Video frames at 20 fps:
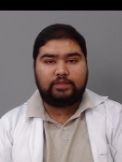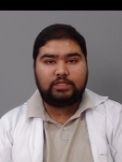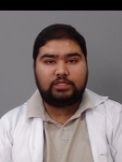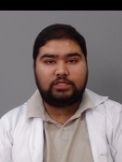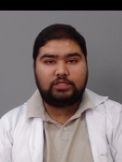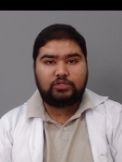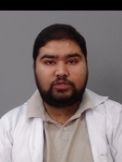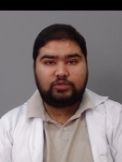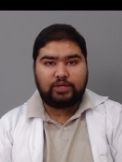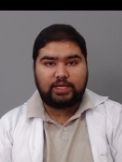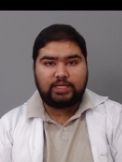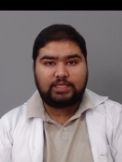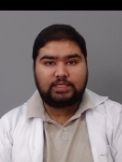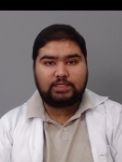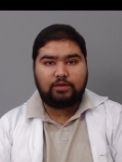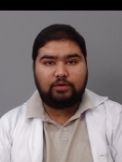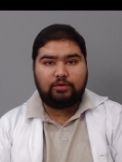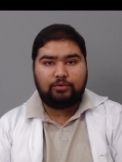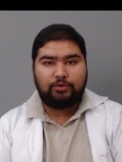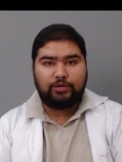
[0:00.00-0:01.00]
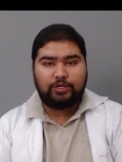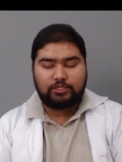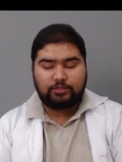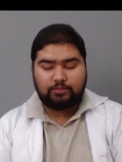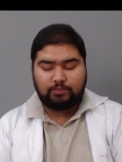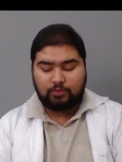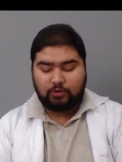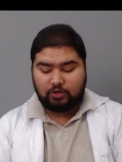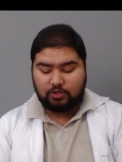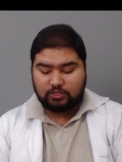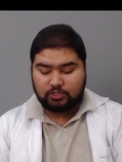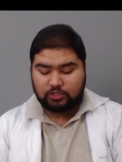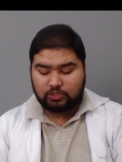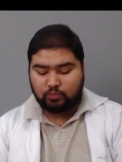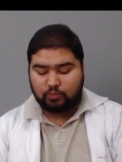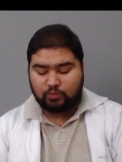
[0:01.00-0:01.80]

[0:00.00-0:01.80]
the stress response.